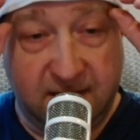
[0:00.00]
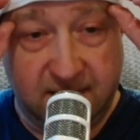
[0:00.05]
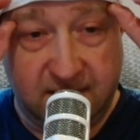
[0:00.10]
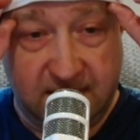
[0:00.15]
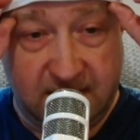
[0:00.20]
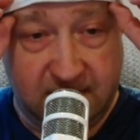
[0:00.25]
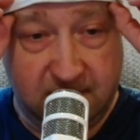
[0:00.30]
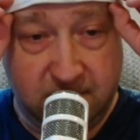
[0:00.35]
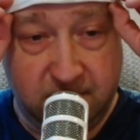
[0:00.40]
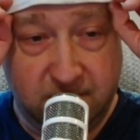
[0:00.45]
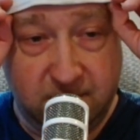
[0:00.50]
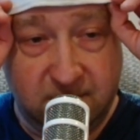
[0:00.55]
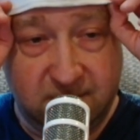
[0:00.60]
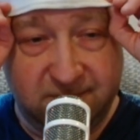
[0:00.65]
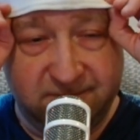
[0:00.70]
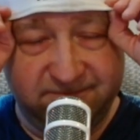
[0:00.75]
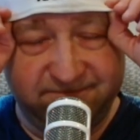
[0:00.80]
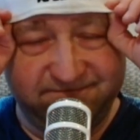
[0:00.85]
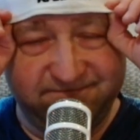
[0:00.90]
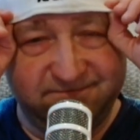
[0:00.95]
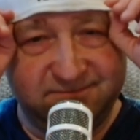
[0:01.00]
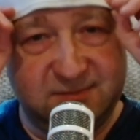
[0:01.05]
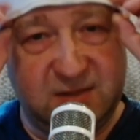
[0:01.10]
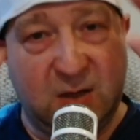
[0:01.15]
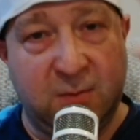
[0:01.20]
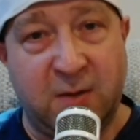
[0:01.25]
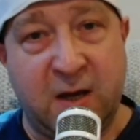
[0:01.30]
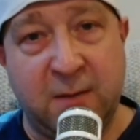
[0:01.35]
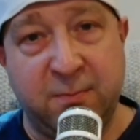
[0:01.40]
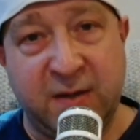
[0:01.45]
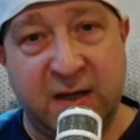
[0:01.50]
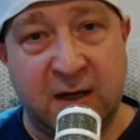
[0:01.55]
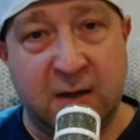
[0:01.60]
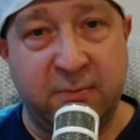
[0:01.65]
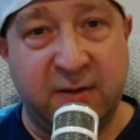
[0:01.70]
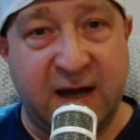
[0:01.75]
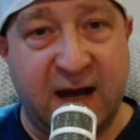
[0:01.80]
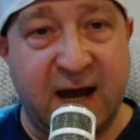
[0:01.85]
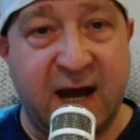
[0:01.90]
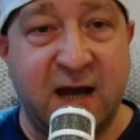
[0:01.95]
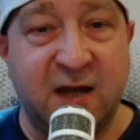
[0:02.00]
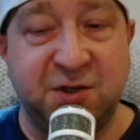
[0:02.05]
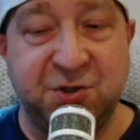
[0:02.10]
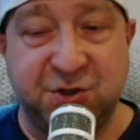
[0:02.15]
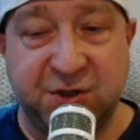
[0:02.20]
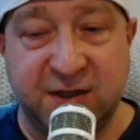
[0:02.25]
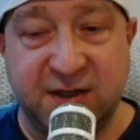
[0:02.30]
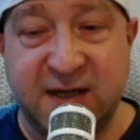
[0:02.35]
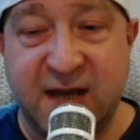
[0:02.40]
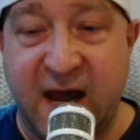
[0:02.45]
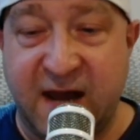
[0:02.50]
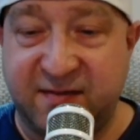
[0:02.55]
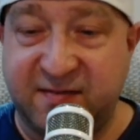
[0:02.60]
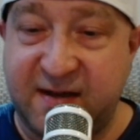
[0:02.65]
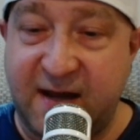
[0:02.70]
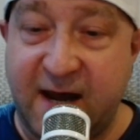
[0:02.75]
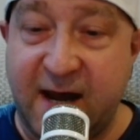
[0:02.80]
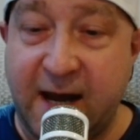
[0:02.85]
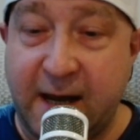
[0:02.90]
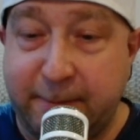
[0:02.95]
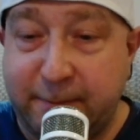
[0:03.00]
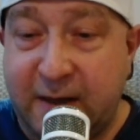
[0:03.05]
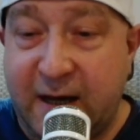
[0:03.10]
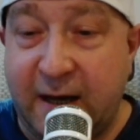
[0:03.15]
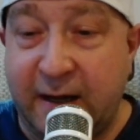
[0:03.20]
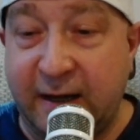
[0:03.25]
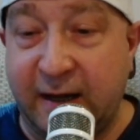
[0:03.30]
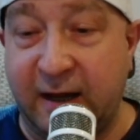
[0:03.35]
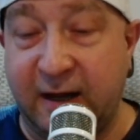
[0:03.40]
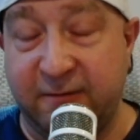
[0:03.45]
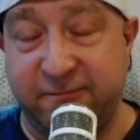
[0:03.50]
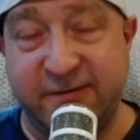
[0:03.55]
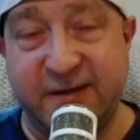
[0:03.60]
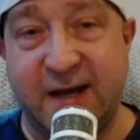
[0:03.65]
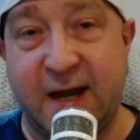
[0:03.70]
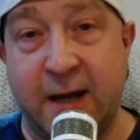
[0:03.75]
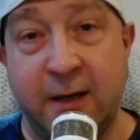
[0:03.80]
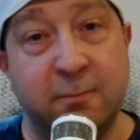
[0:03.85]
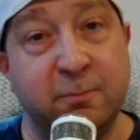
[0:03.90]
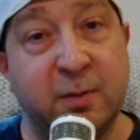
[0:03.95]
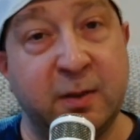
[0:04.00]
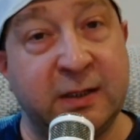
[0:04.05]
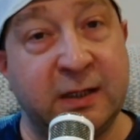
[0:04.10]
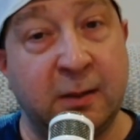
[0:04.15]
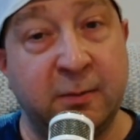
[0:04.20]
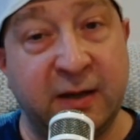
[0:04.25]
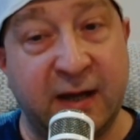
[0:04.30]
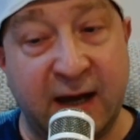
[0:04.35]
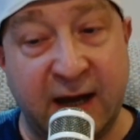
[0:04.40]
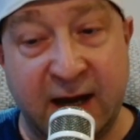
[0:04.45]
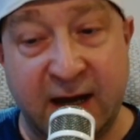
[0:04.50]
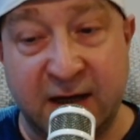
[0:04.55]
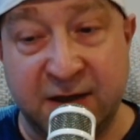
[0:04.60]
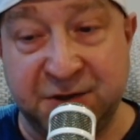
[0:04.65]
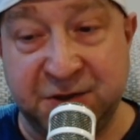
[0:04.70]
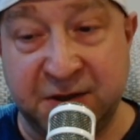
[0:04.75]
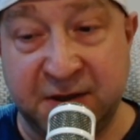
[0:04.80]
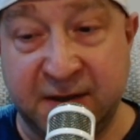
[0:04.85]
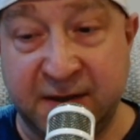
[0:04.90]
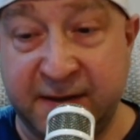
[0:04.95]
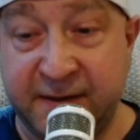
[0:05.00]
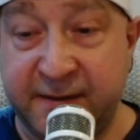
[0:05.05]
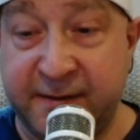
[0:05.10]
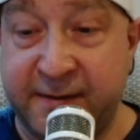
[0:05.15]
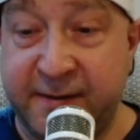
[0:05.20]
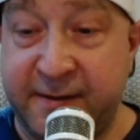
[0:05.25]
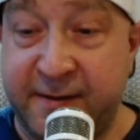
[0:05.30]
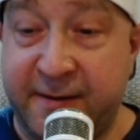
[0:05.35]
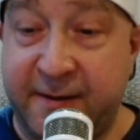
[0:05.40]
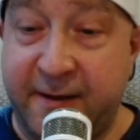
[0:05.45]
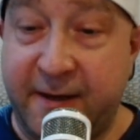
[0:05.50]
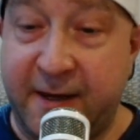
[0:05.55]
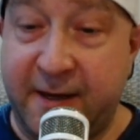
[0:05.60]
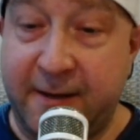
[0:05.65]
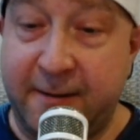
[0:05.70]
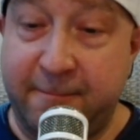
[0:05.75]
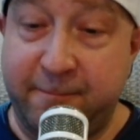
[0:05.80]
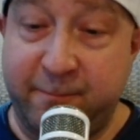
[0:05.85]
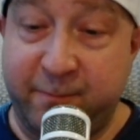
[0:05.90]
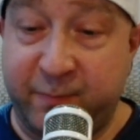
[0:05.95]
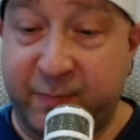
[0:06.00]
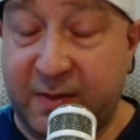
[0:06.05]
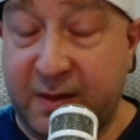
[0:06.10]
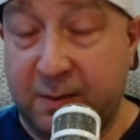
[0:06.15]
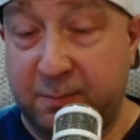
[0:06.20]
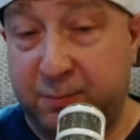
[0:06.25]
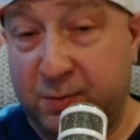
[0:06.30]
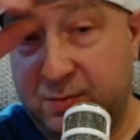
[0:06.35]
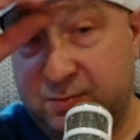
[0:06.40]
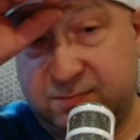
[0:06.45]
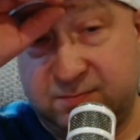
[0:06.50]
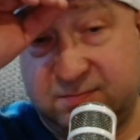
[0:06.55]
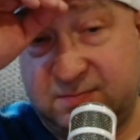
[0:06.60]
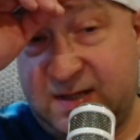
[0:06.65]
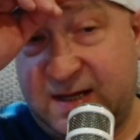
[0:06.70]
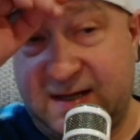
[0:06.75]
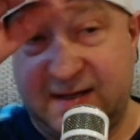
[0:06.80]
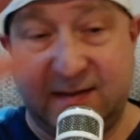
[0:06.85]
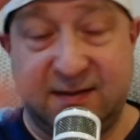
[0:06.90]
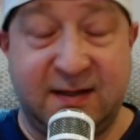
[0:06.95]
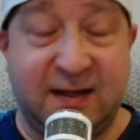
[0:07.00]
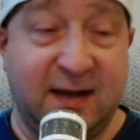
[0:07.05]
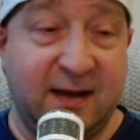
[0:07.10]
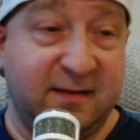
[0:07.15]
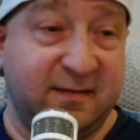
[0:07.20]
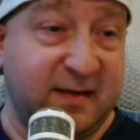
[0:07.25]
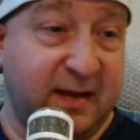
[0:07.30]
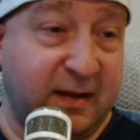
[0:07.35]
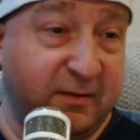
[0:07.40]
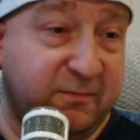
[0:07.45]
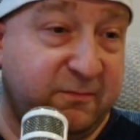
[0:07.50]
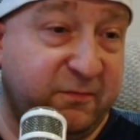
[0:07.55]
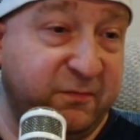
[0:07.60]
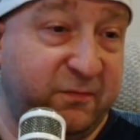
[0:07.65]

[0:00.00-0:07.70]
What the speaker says: am I being a bit harsh? Yes, I am. I think I'm being a bit harsh. But like I said,